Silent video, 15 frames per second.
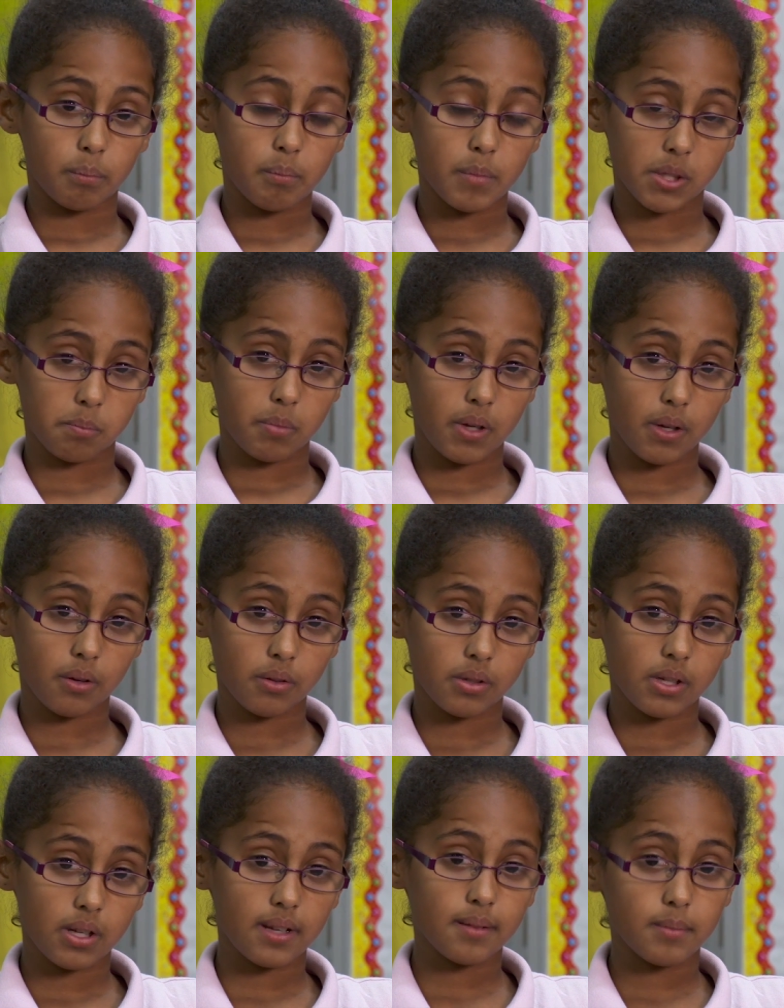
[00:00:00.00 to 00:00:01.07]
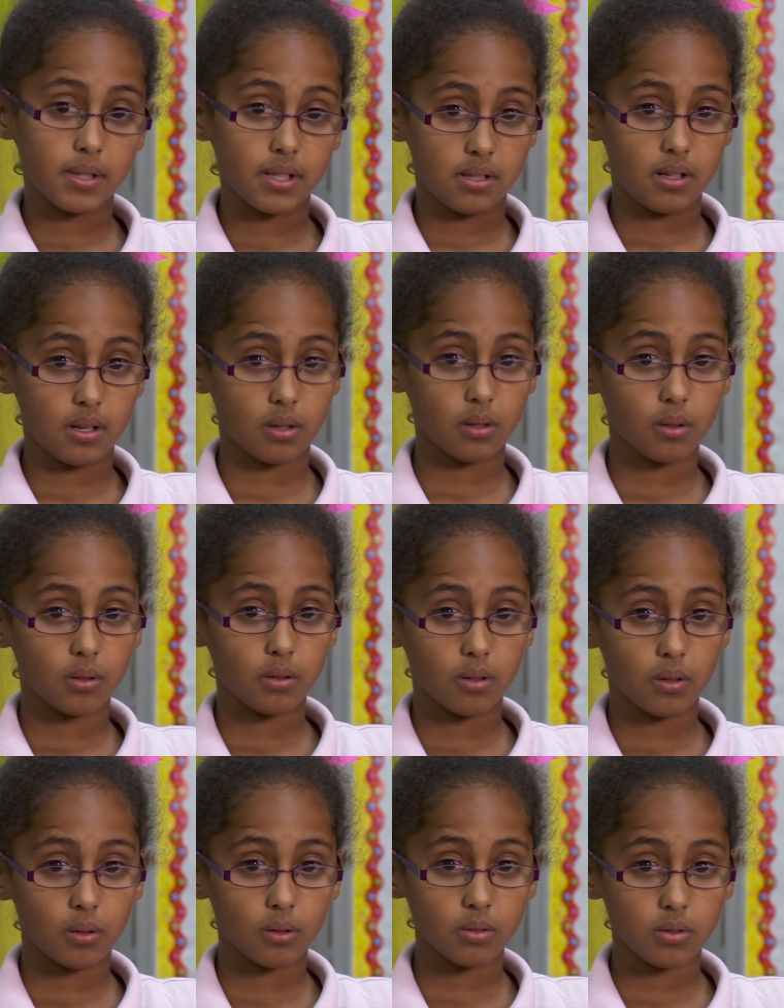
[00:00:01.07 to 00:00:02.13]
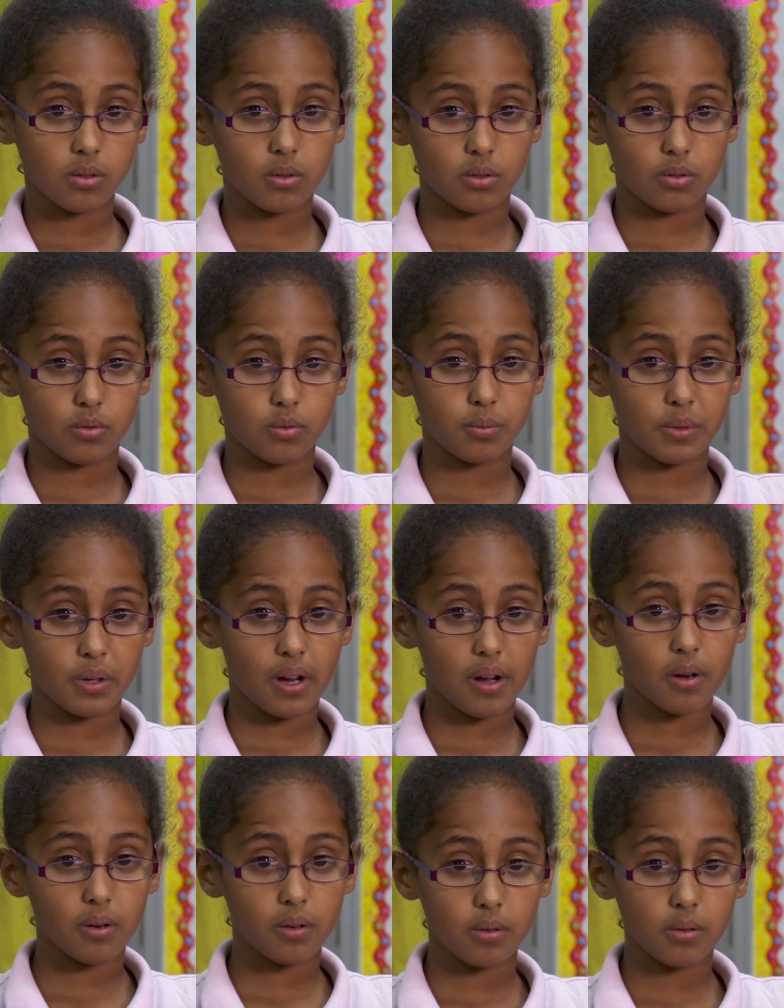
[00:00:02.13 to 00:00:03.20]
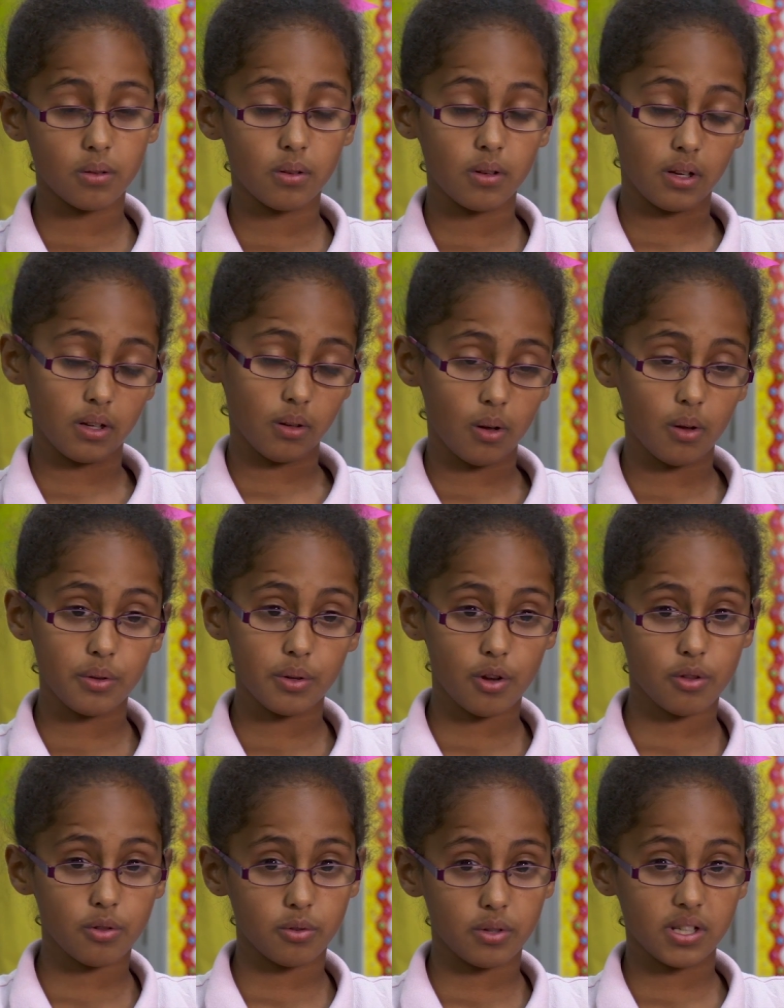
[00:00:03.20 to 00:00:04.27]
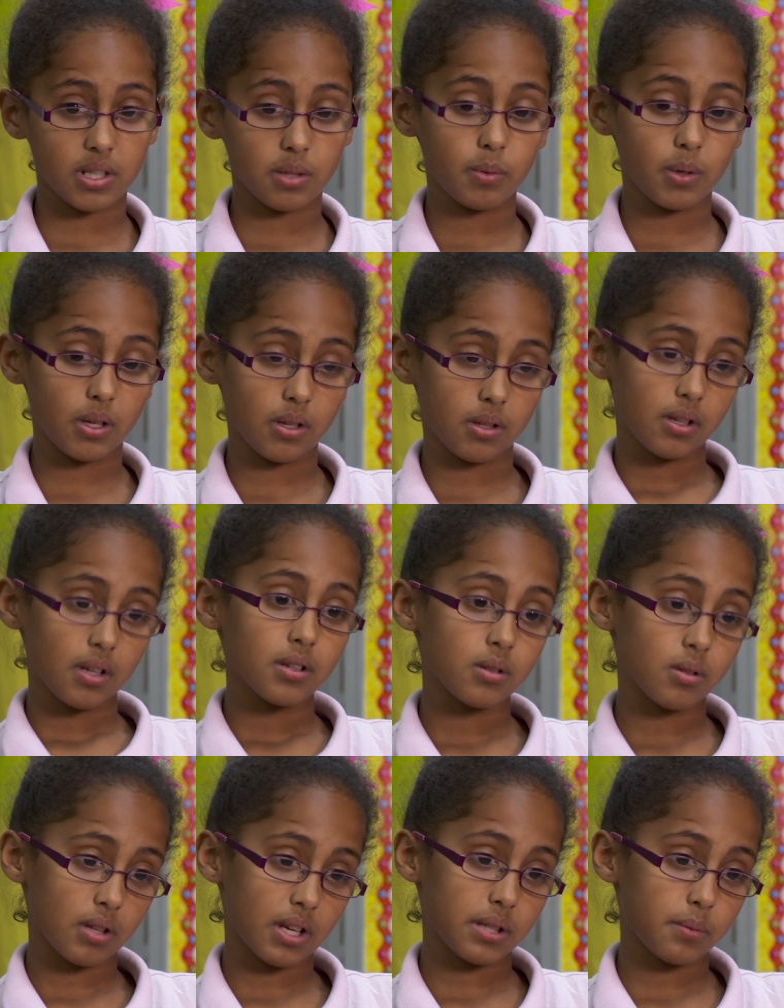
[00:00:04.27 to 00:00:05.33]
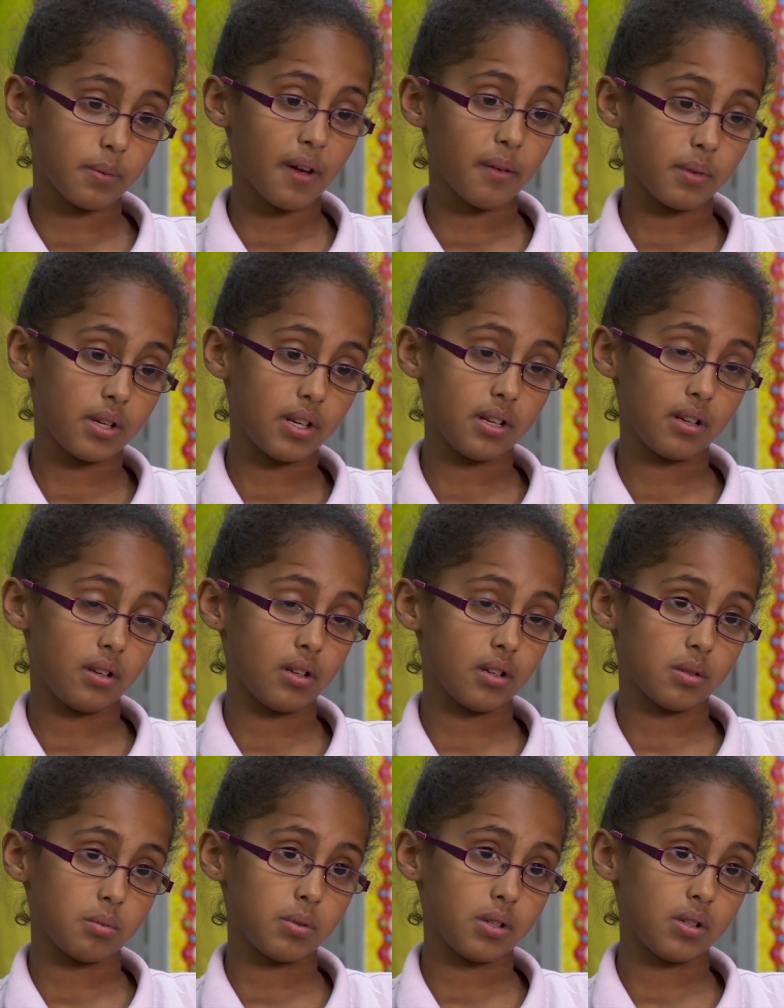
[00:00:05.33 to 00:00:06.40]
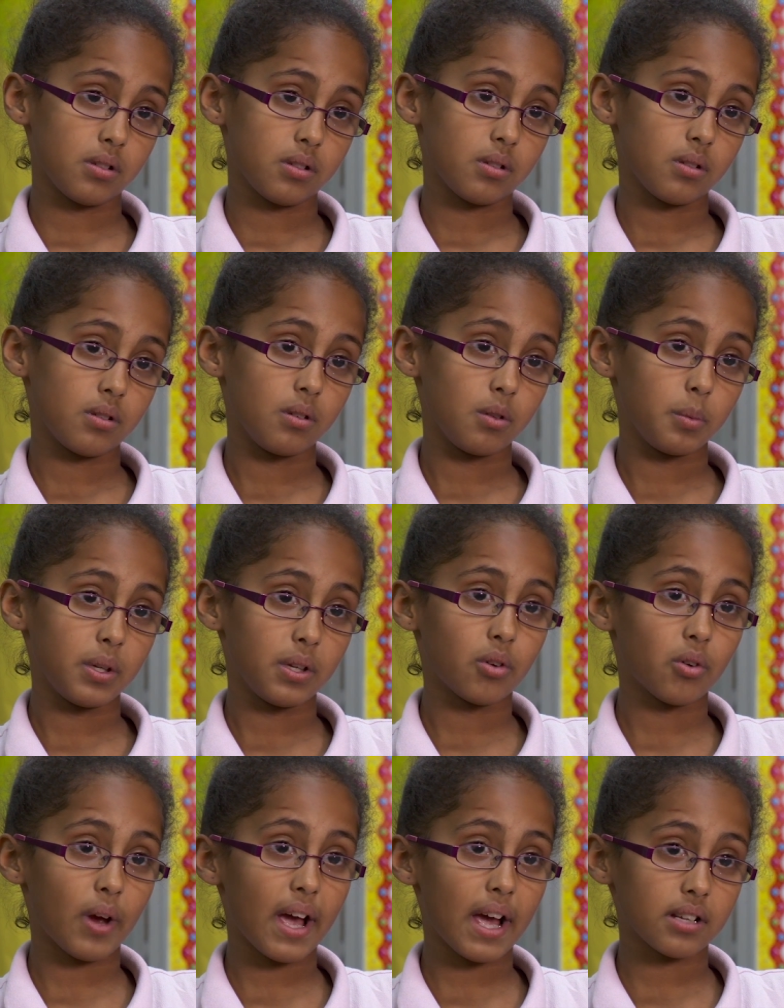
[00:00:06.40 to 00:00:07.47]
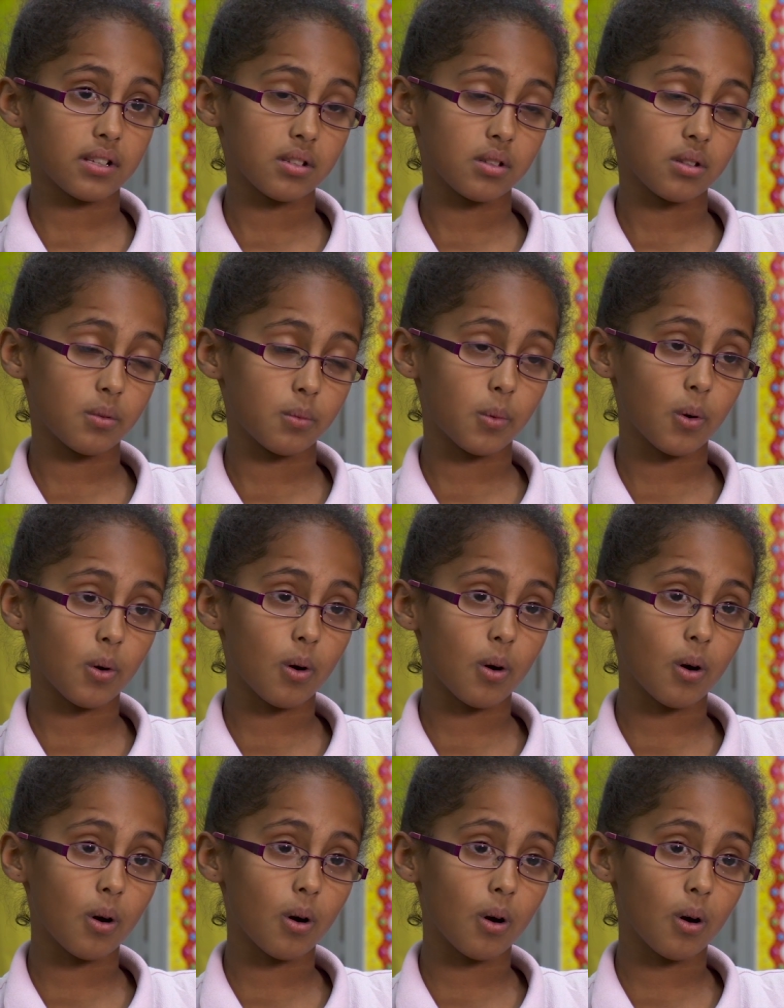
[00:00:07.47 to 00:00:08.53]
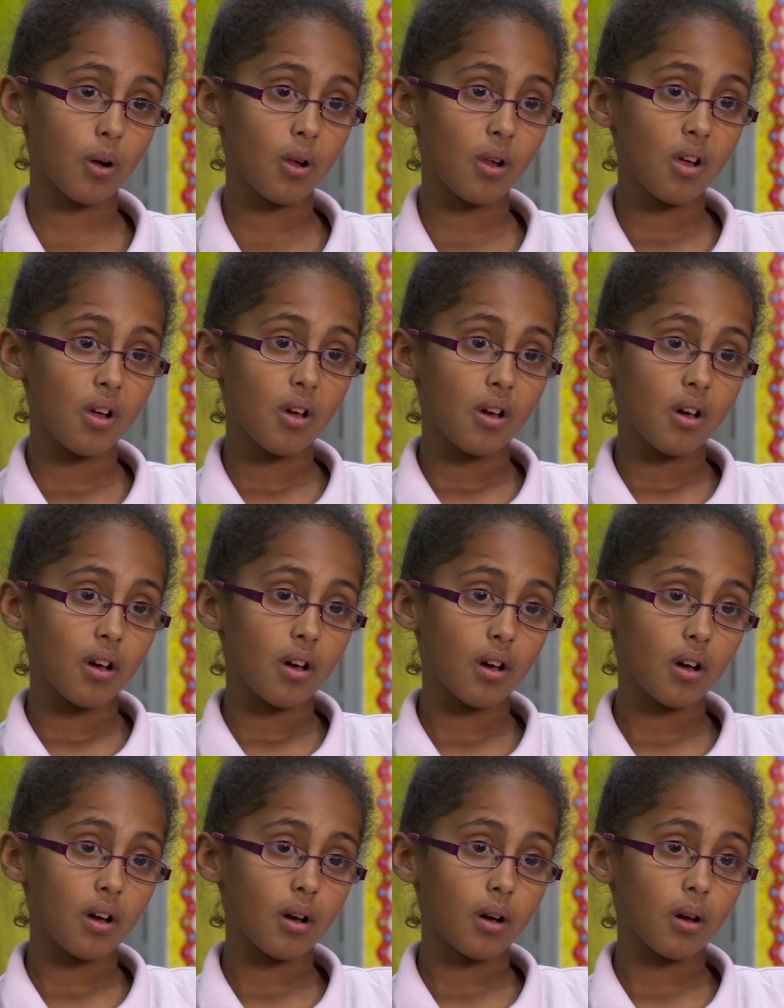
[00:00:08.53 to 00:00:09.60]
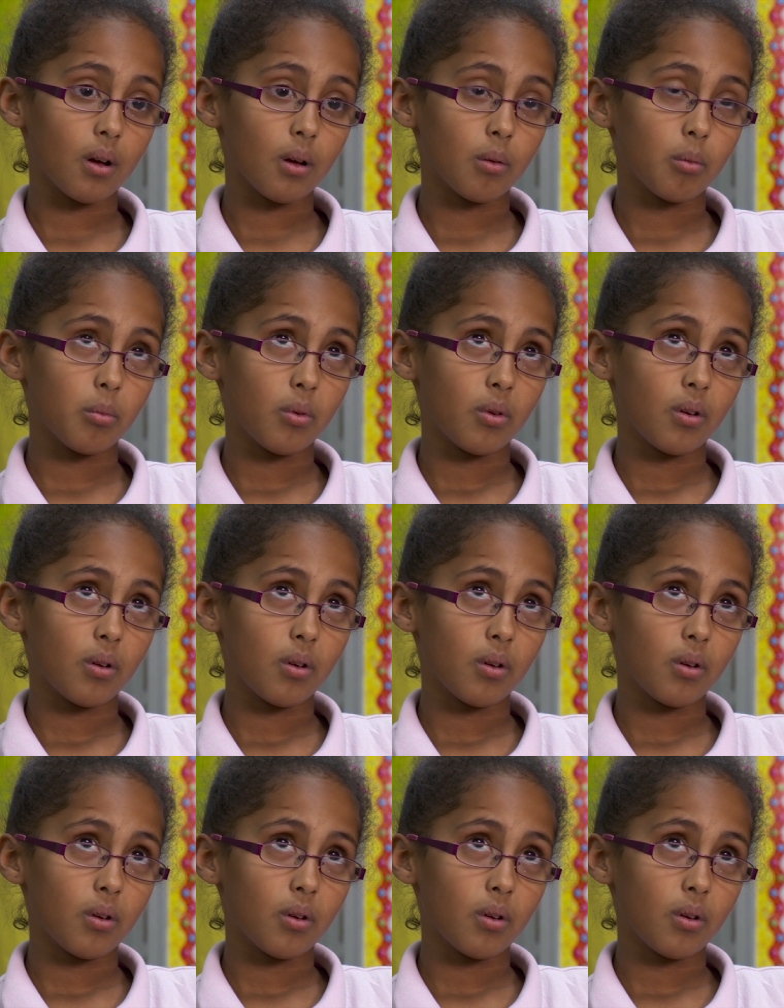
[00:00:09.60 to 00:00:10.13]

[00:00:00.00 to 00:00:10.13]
Miss Pinkerton, Miss Nichols, Nurse Rowell, and all the other ESPs. So that's why we need ESPs. There'll be cracks in the wall. And